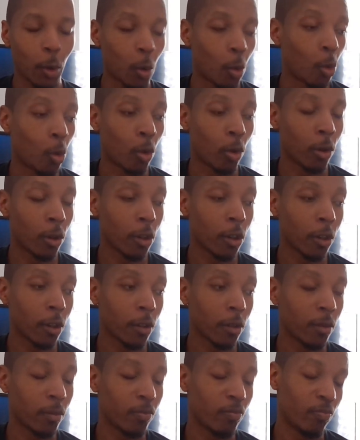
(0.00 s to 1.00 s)

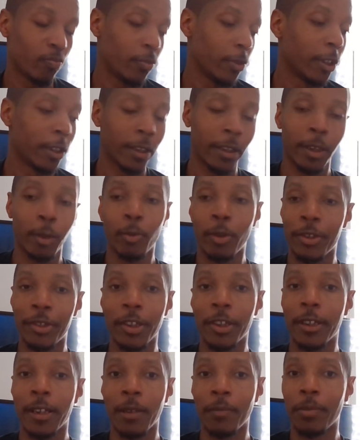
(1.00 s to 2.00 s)
or you know, you want to
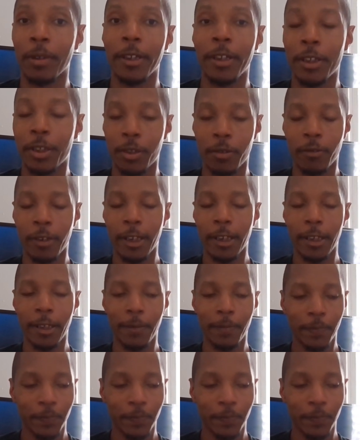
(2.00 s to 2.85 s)
sit down and play the charade.